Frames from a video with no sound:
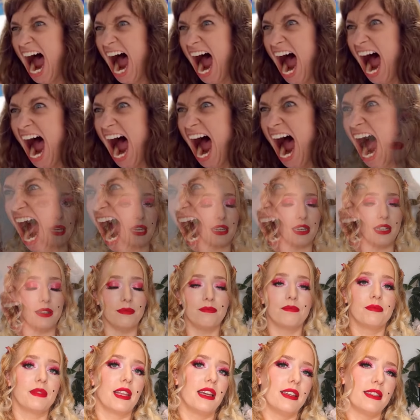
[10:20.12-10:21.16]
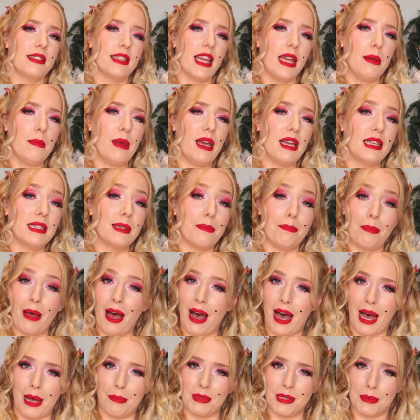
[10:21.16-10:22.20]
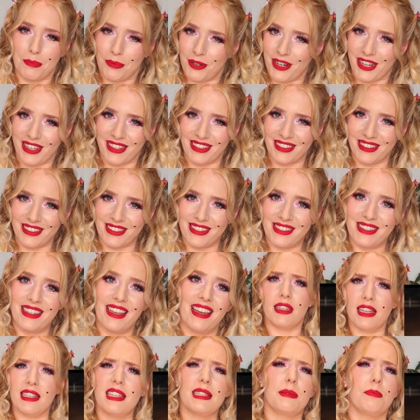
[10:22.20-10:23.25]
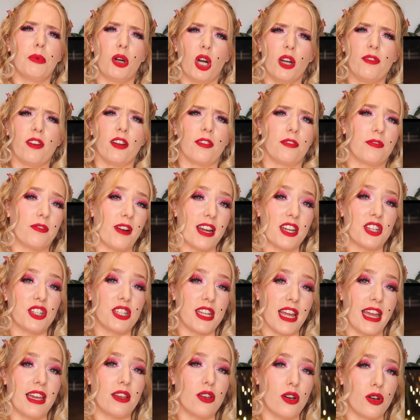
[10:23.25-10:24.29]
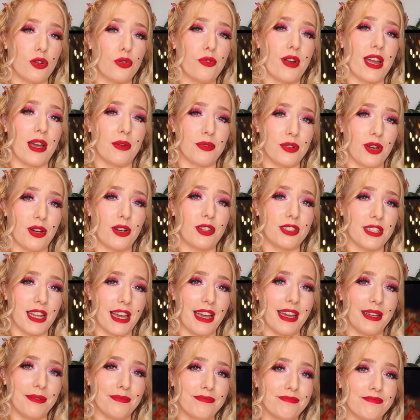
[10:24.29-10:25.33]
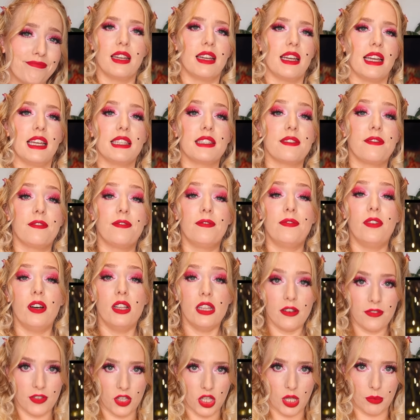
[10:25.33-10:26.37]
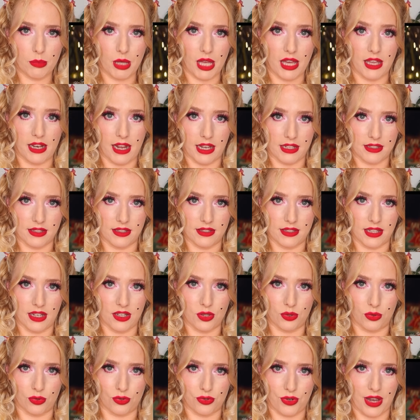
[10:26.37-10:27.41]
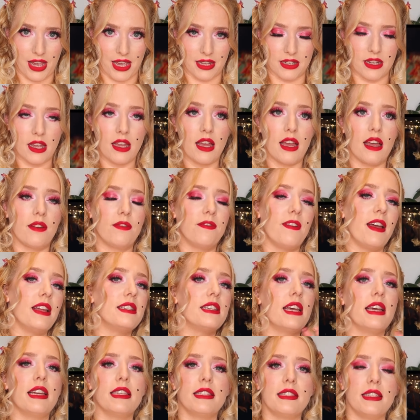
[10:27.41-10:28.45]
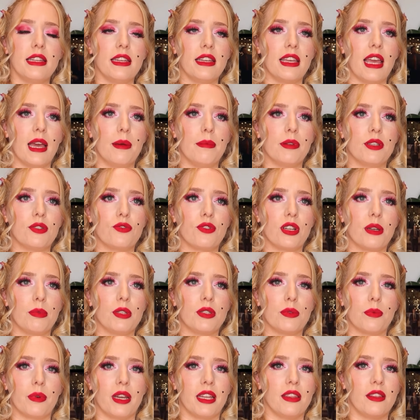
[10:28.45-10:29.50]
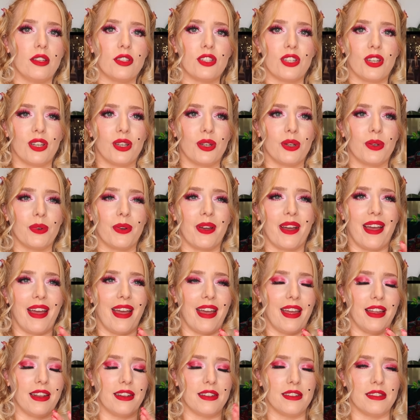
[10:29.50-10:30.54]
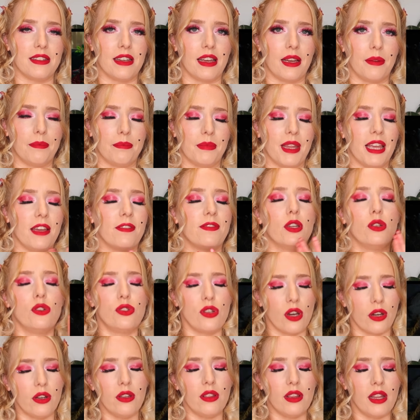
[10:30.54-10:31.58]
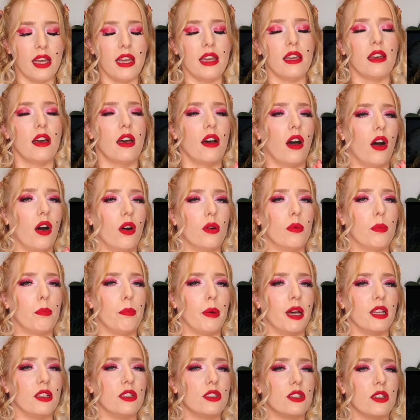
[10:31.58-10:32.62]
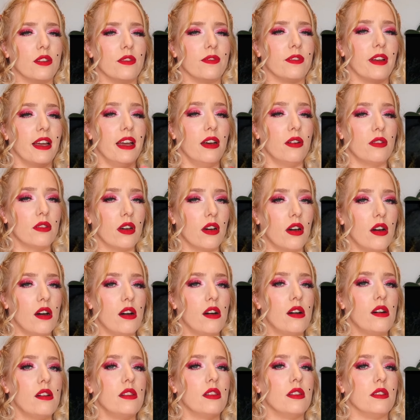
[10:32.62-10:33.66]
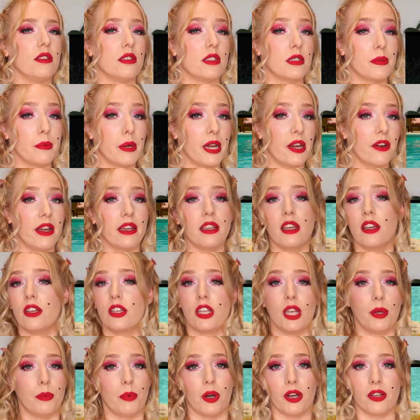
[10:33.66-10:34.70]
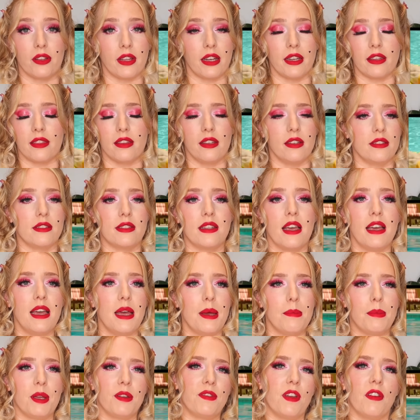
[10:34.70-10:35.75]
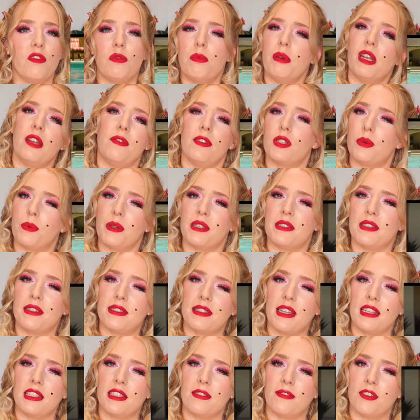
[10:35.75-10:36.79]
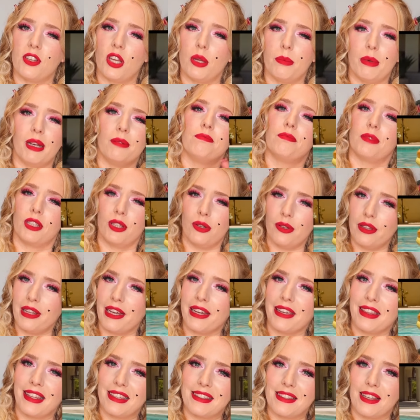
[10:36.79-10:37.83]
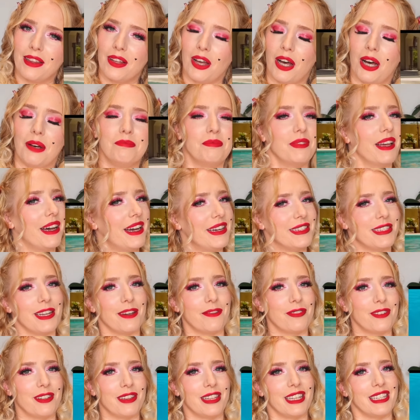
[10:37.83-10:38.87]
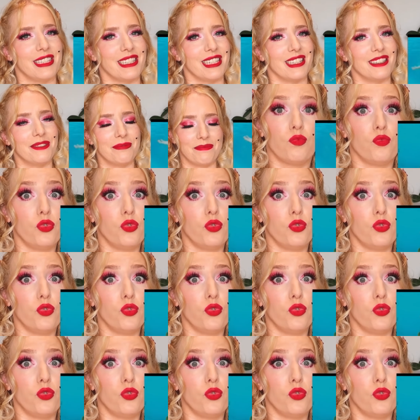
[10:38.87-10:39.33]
I really mean it. Same as Palm Springs. This is more of a fresh take on Groundhog Day. It's full of humor and existential dread. Fantastic chemistry between the two, and if you don't like a whole bunch of alcohol and swearing, you won't like this. But if you have a bit of a twisted sense of humor, you'll like this a lot. I definitely did.